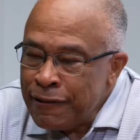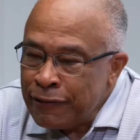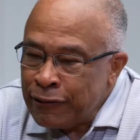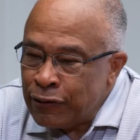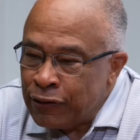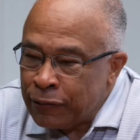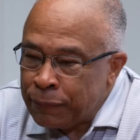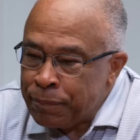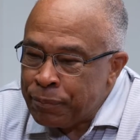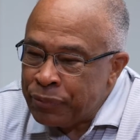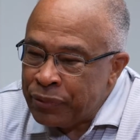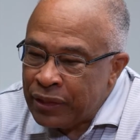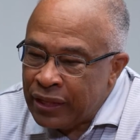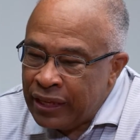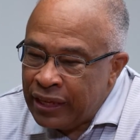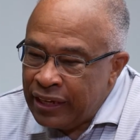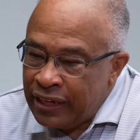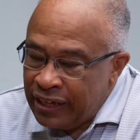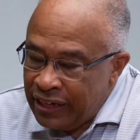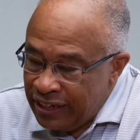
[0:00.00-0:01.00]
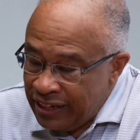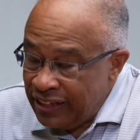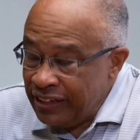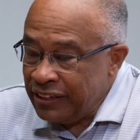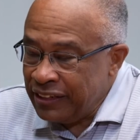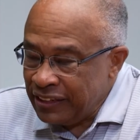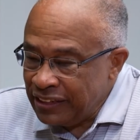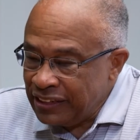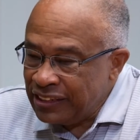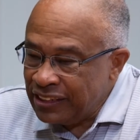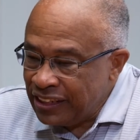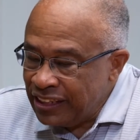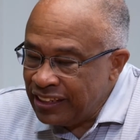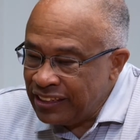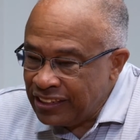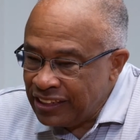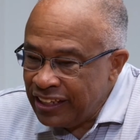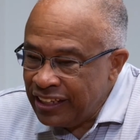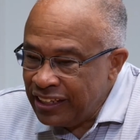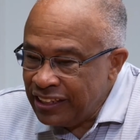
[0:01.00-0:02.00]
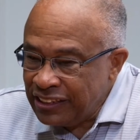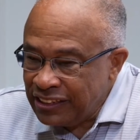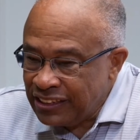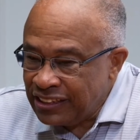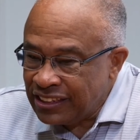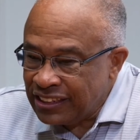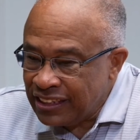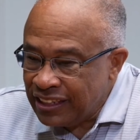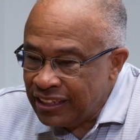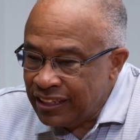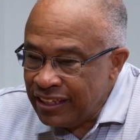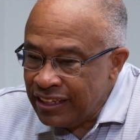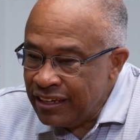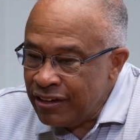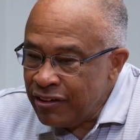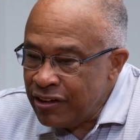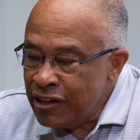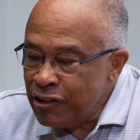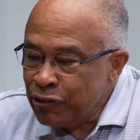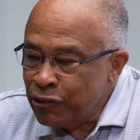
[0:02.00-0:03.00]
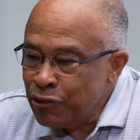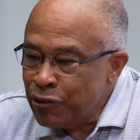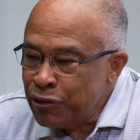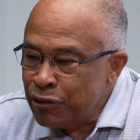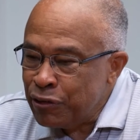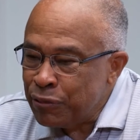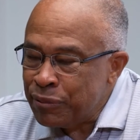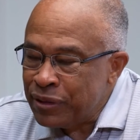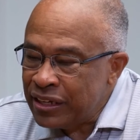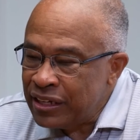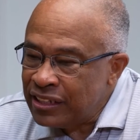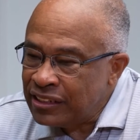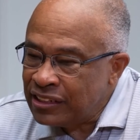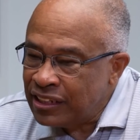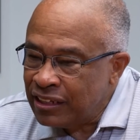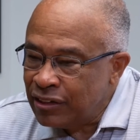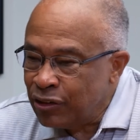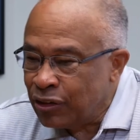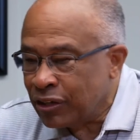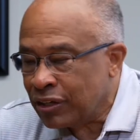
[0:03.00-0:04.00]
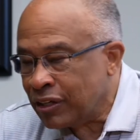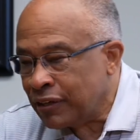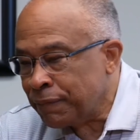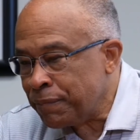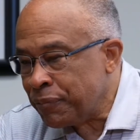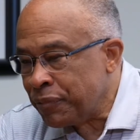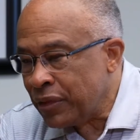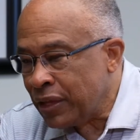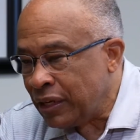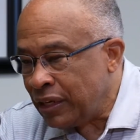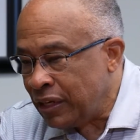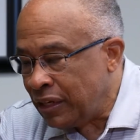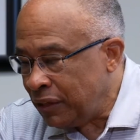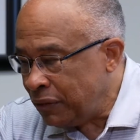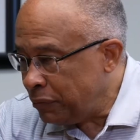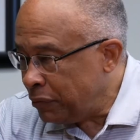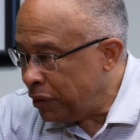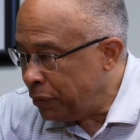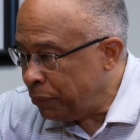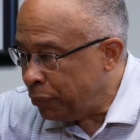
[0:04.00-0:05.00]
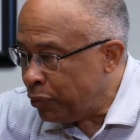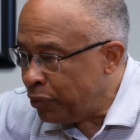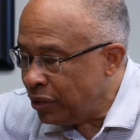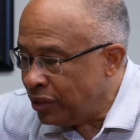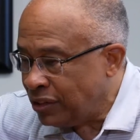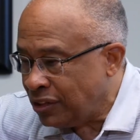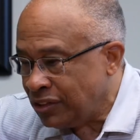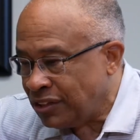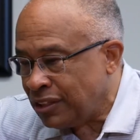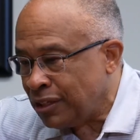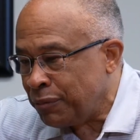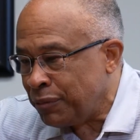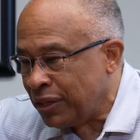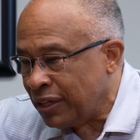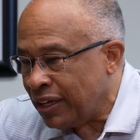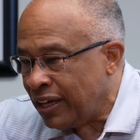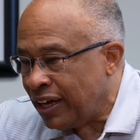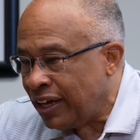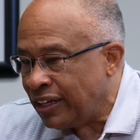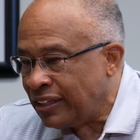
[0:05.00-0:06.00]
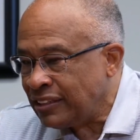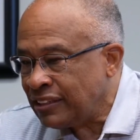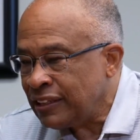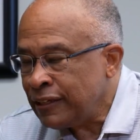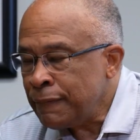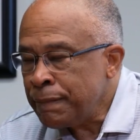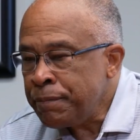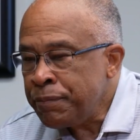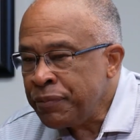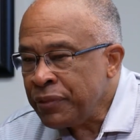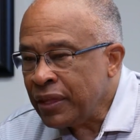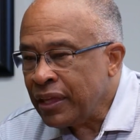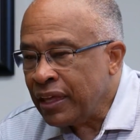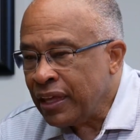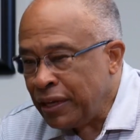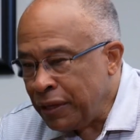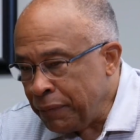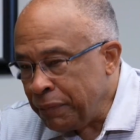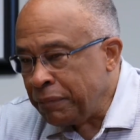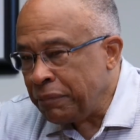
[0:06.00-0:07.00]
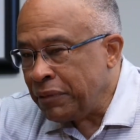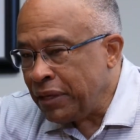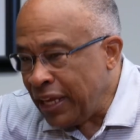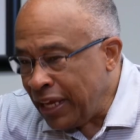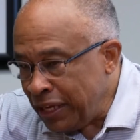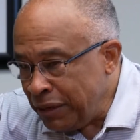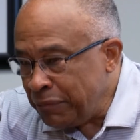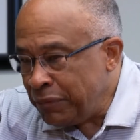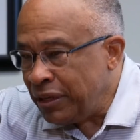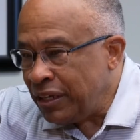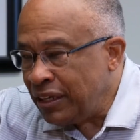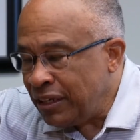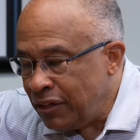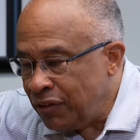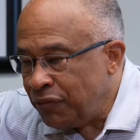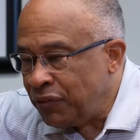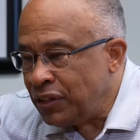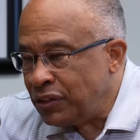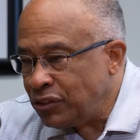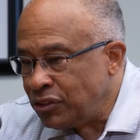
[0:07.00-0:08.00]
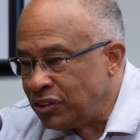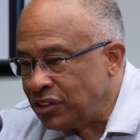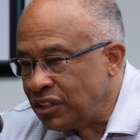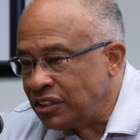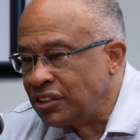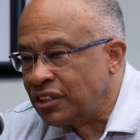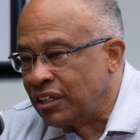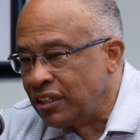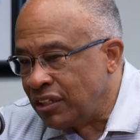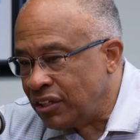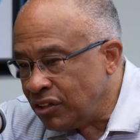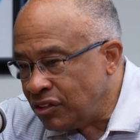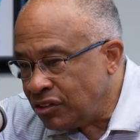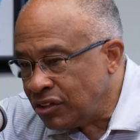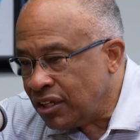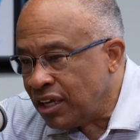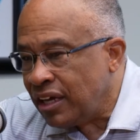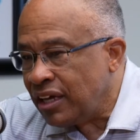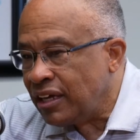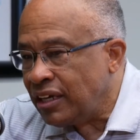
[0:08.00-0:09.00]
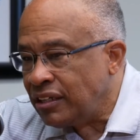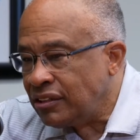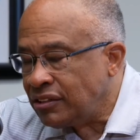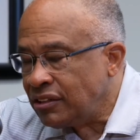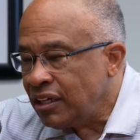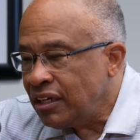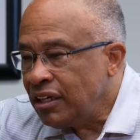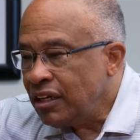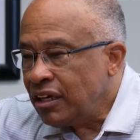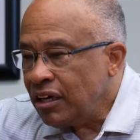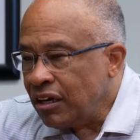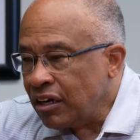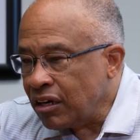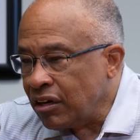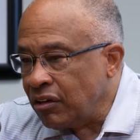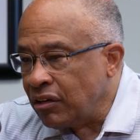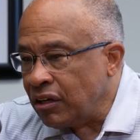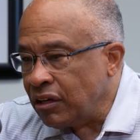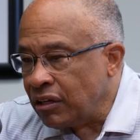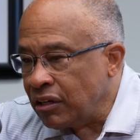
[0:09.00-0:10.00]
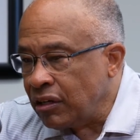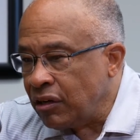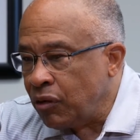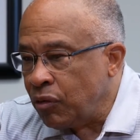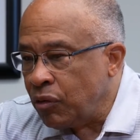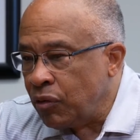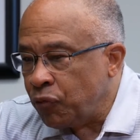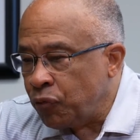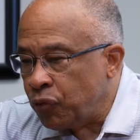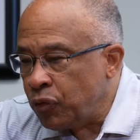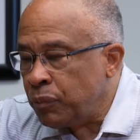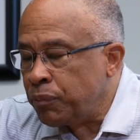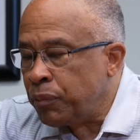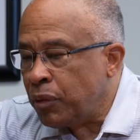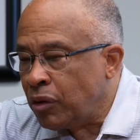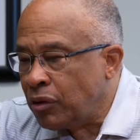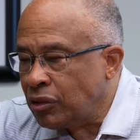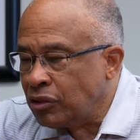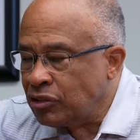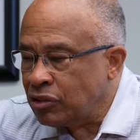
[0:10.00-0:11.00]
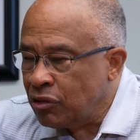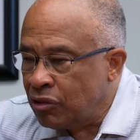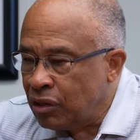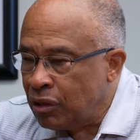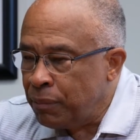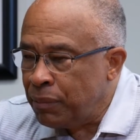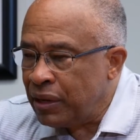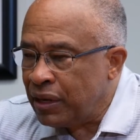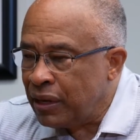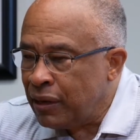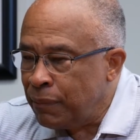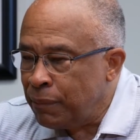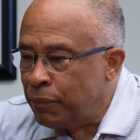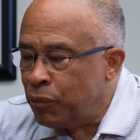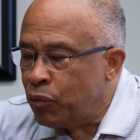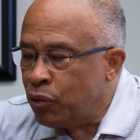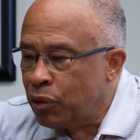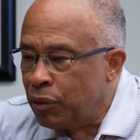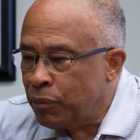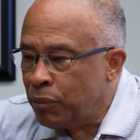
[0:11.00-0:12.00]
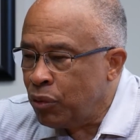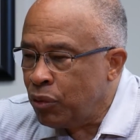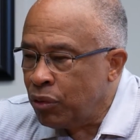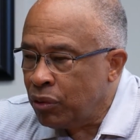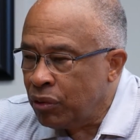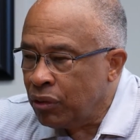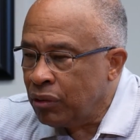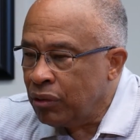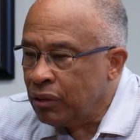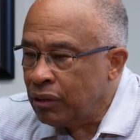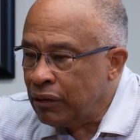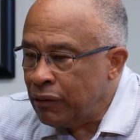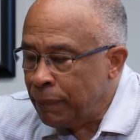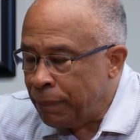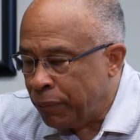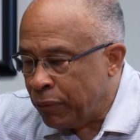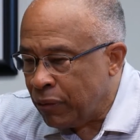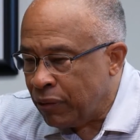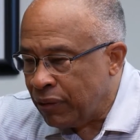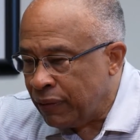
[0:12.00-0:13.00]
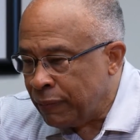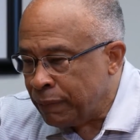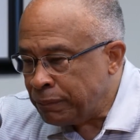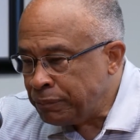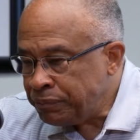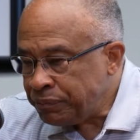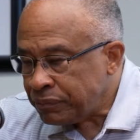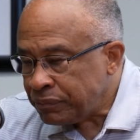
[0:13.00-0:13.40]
"Look," and he held on to me and he said, "Look," and he pointed to some of the guys and he named individuals. He said, "Those guys are going to go on. Football is going to become more and more important